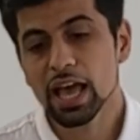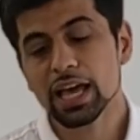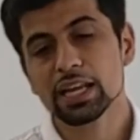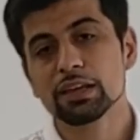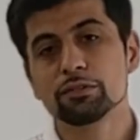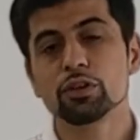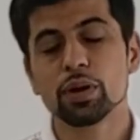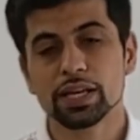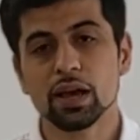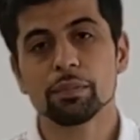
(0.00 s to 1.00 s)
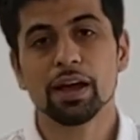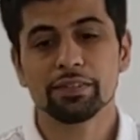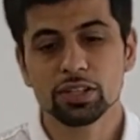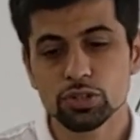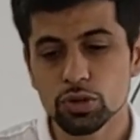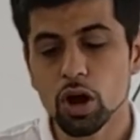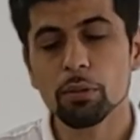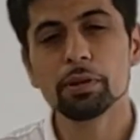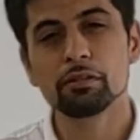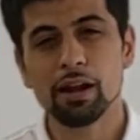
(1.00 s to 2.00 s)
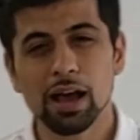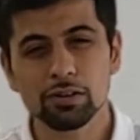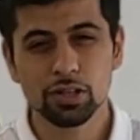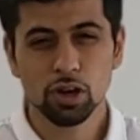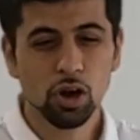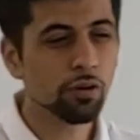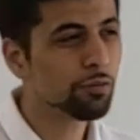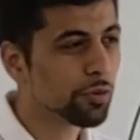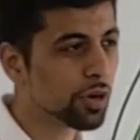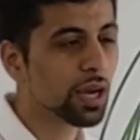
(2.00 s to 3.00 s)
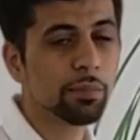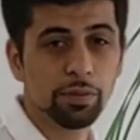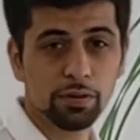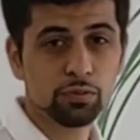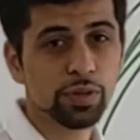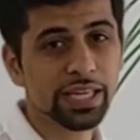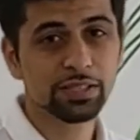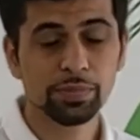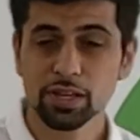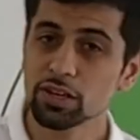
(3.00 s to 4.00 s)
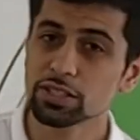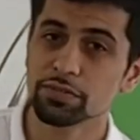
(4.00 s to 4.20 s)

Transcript: and if you end up having to hobble around a lot for a couple of weeks because